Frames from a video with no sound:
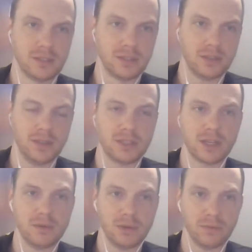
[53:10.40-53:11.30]
So that's going
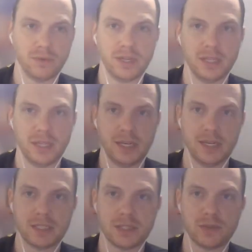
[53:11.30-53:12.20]
to be really
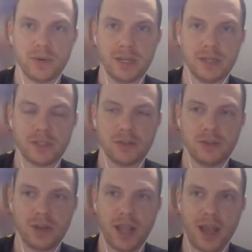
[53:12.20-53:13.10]
nice as well. So you
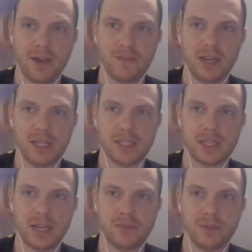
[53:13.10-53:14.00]
could have that
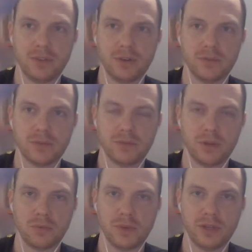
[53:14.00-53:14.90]
insight for those,
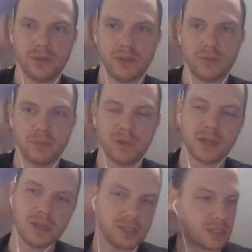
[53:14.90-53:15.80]
read-only
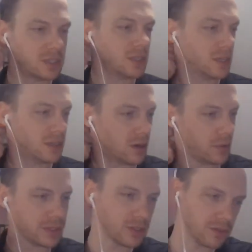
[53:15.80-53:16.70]
replicas in
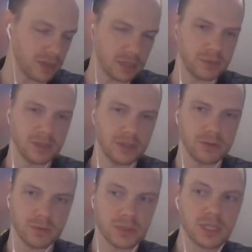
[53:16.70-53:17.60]
always on availability
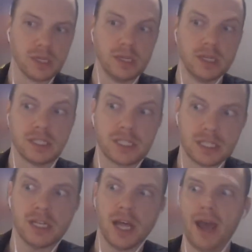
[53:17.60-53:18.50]
groups to
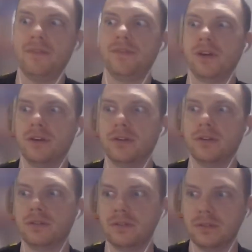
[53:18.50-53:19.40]
still have their,
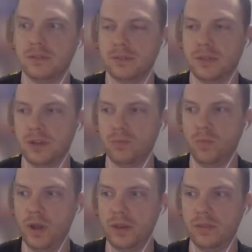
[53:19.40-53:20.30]

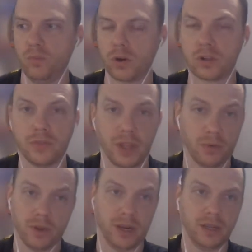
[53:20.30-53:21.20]
what workload
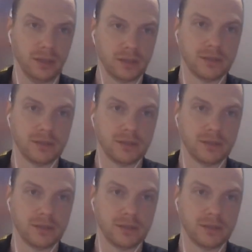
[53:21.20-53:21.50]
they're running.